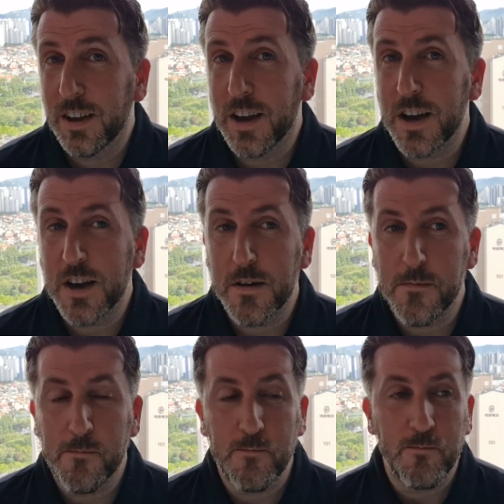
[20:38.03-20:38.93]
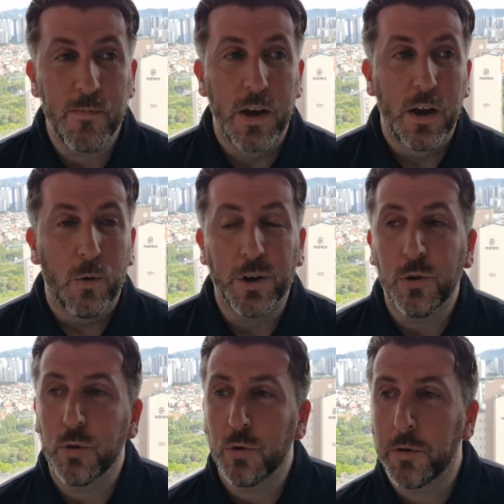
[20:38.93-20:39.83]
Um, when you
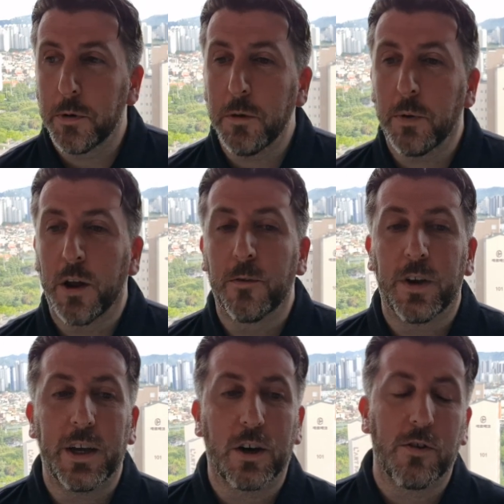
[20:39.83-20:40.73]
talk to people over here,